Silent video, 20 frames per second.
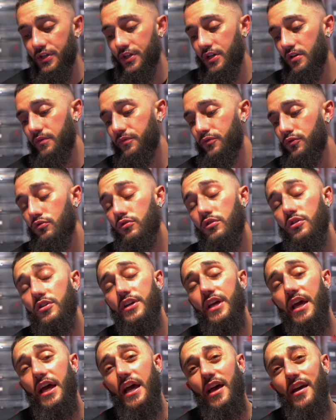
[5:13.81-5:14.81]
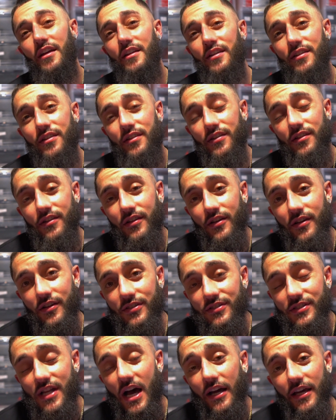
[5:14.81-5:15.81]
the
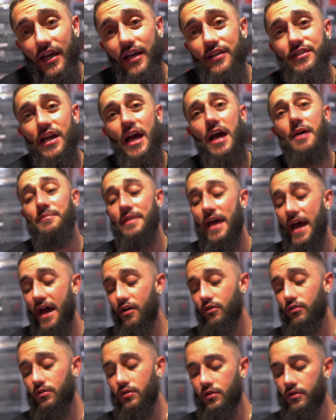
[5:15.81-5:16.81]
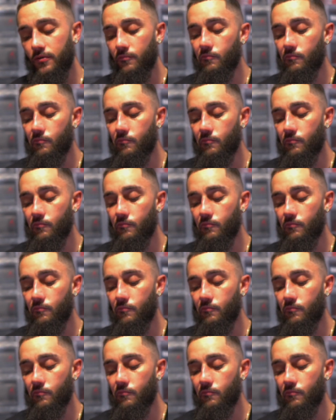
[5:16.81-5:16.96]
StockX app now,